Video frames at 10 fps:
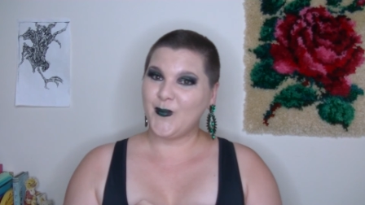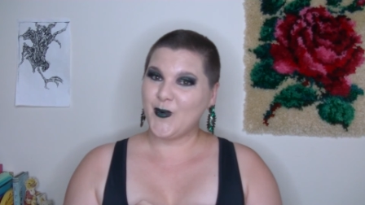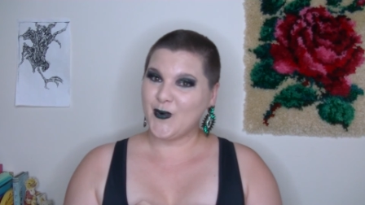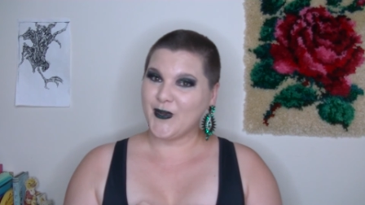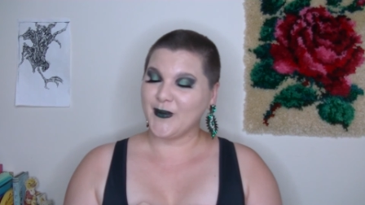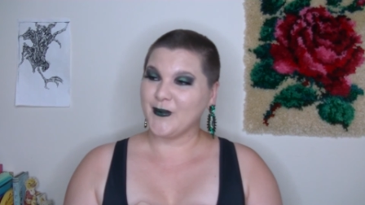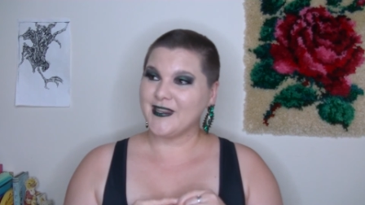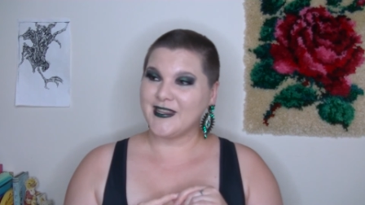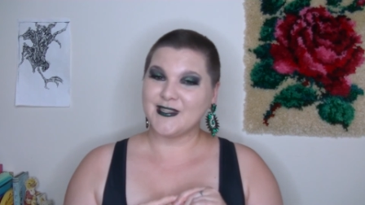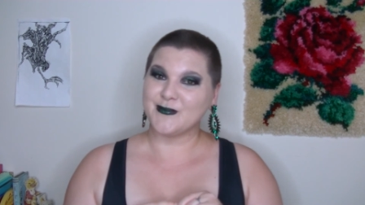boy, one of
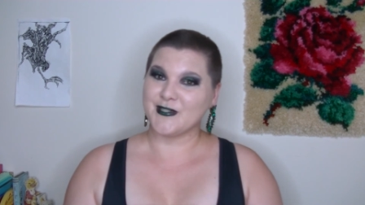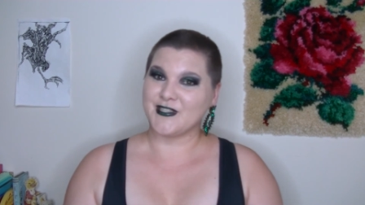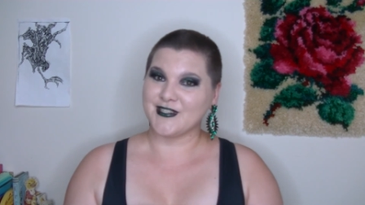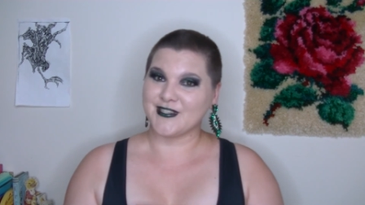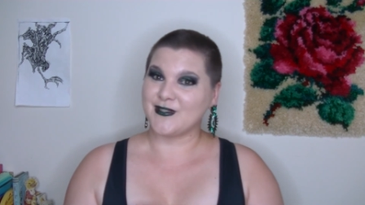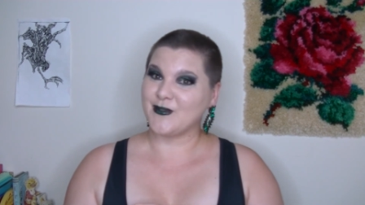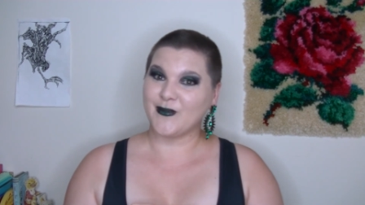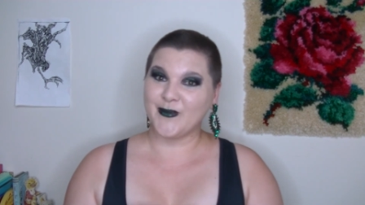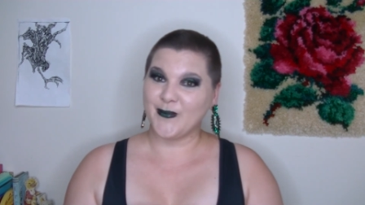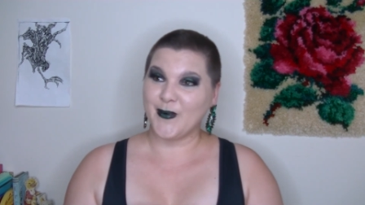these was just
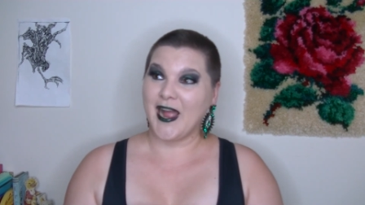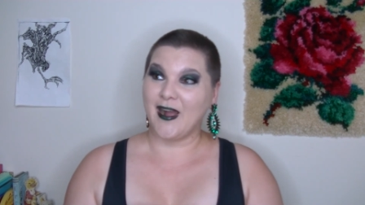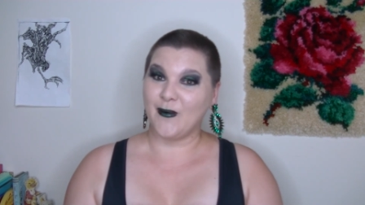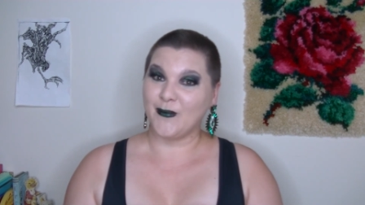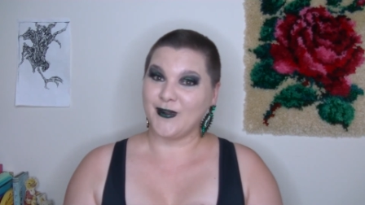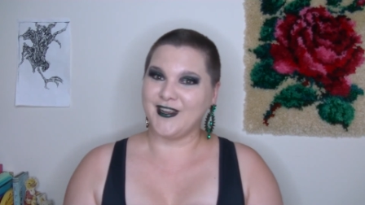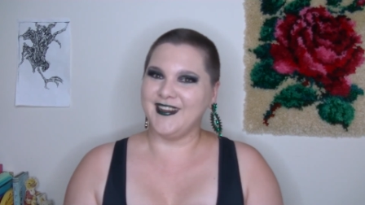wow.